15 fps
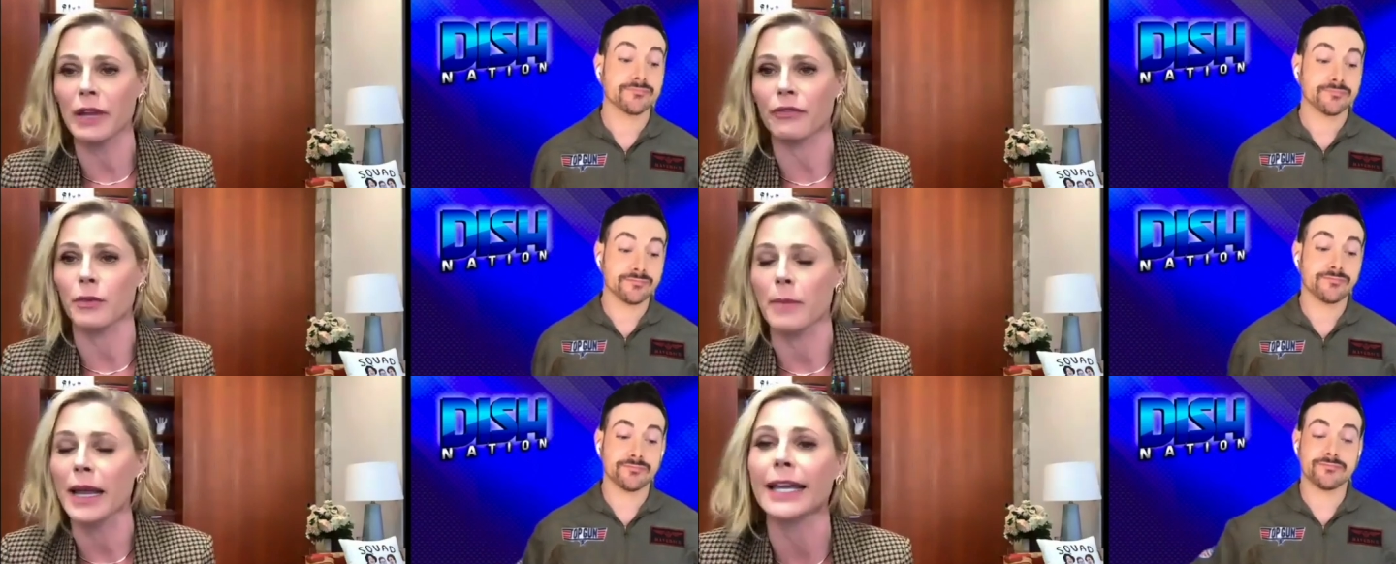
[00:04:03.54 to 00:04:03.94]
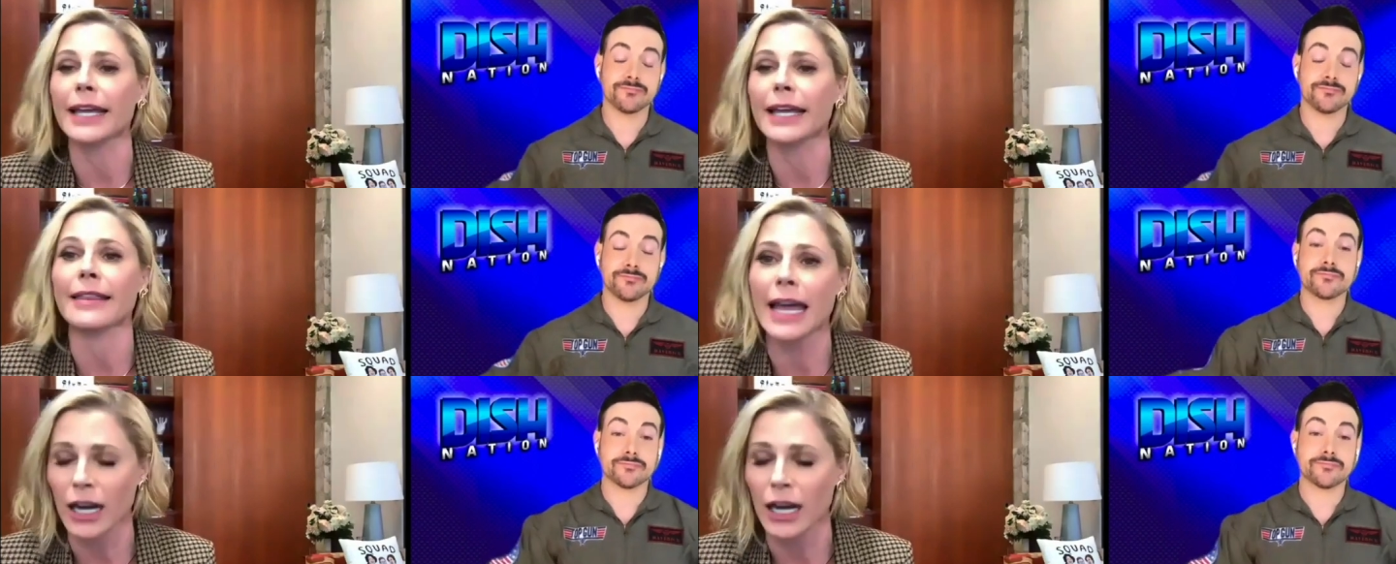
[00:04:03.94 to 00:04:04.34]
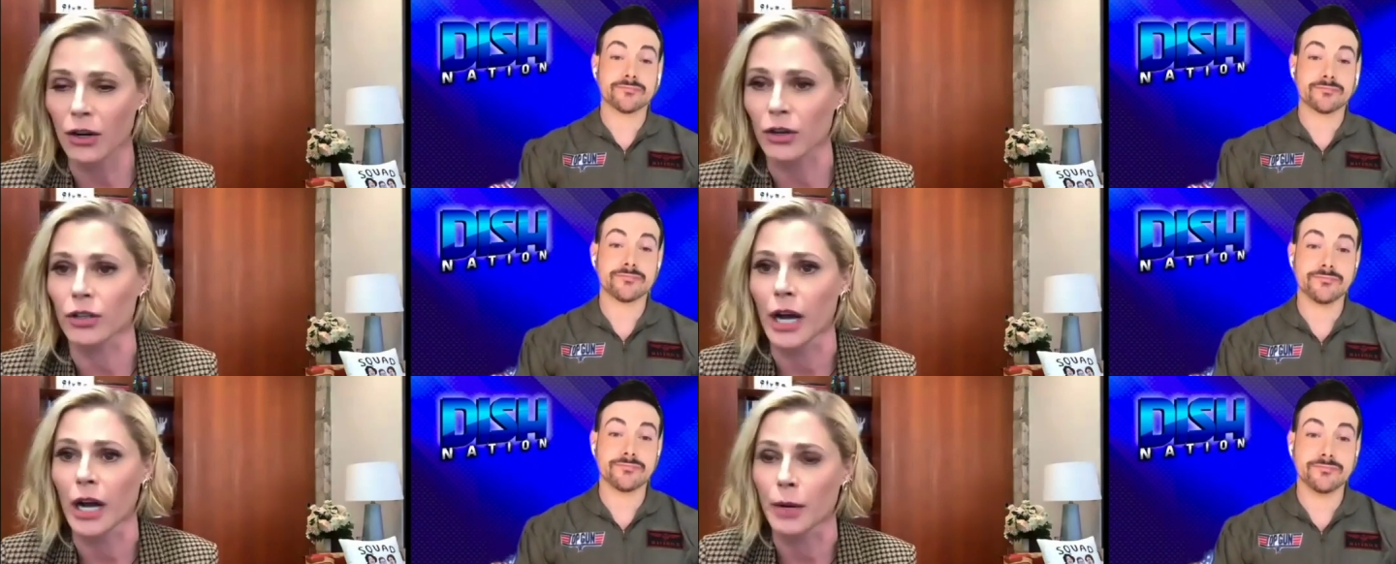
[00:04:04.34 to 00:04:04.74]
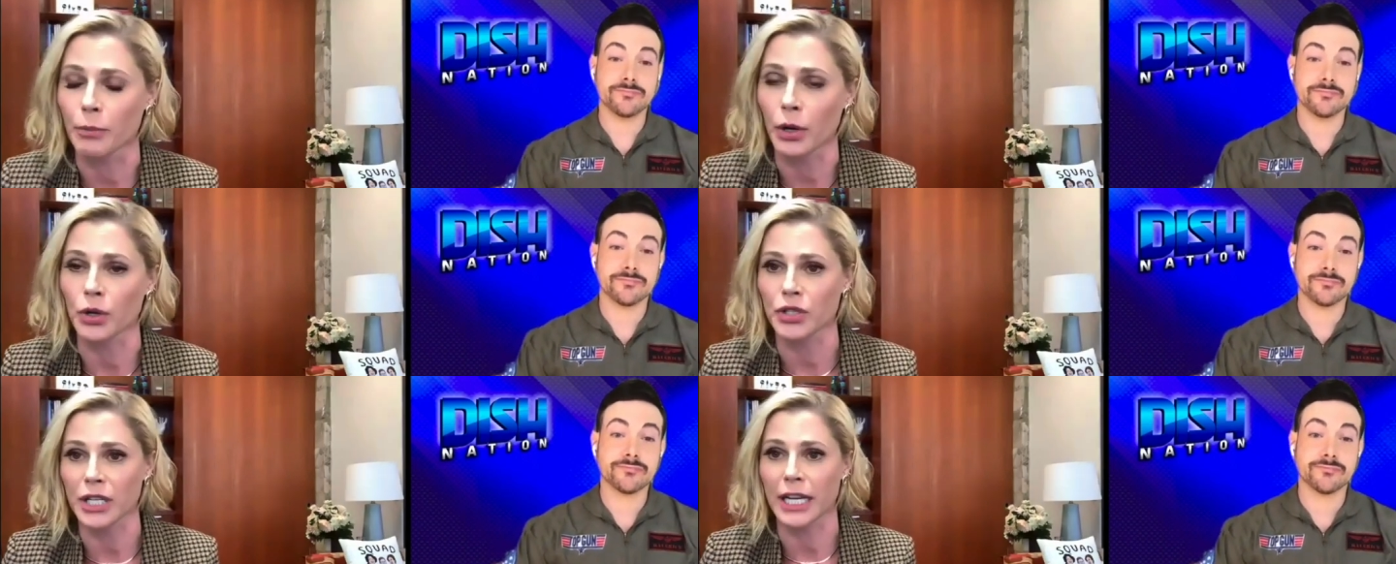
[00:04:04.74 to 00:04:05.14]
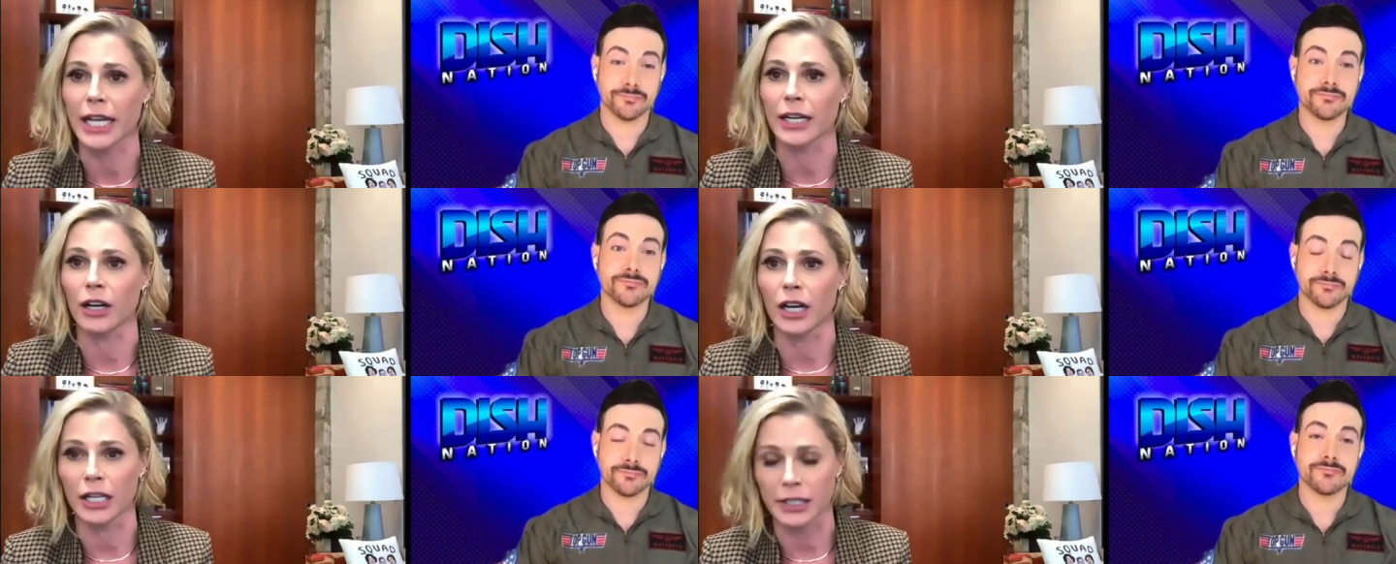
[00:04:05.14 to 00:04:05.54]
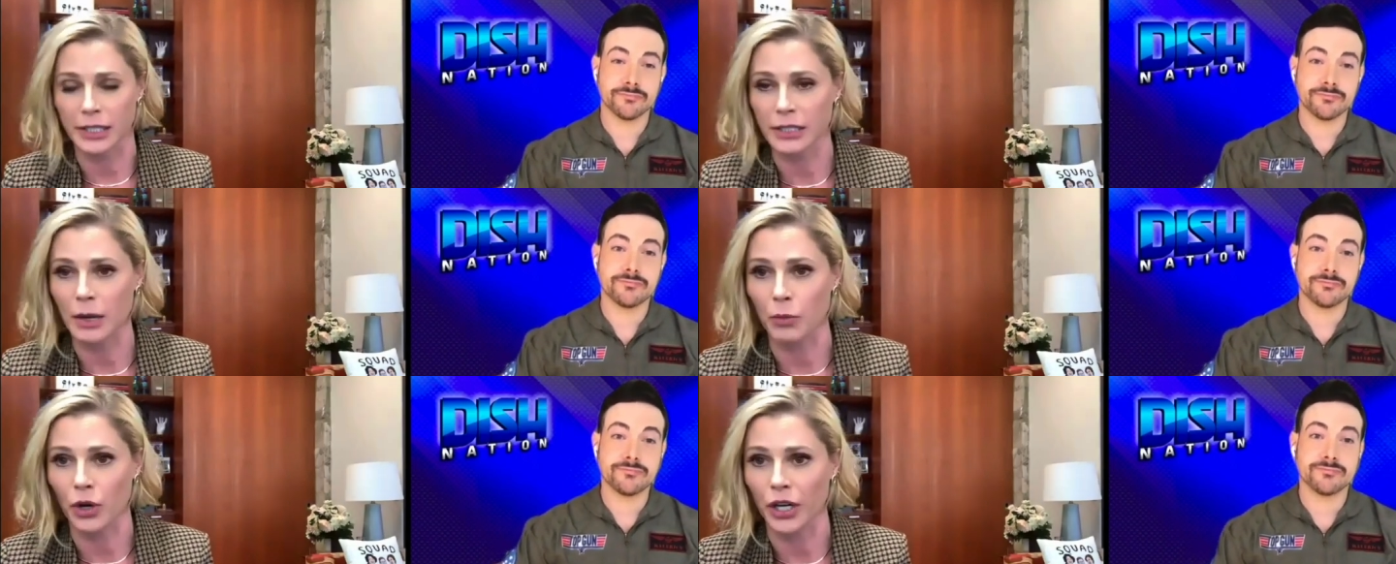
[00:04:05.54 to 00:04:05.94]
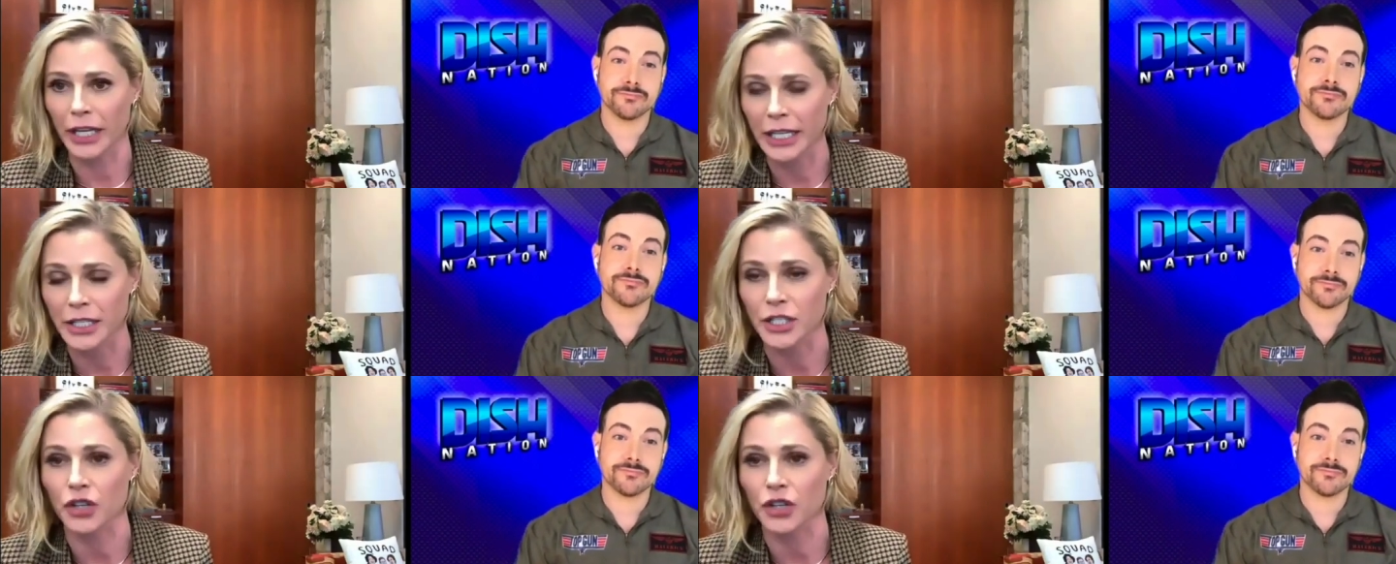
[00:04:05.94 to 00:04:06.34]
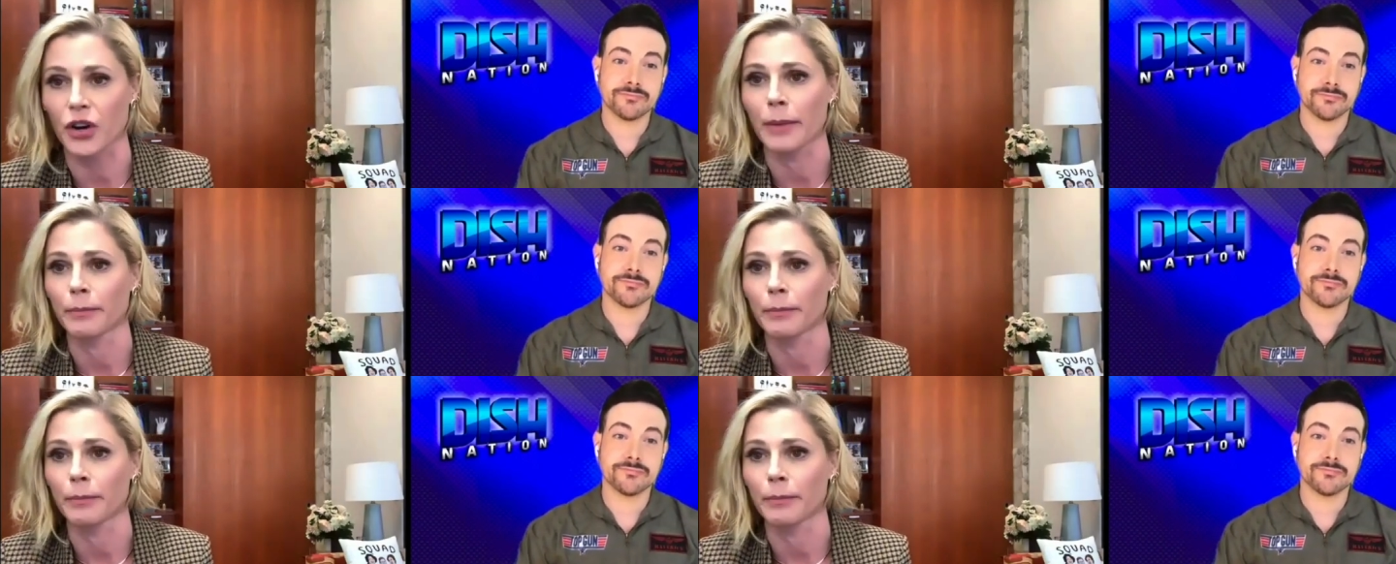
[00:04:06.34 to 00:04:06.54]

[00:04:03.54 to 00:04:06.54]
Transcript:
Speaker 1: from making that error and posting it on somewhere on Instagram.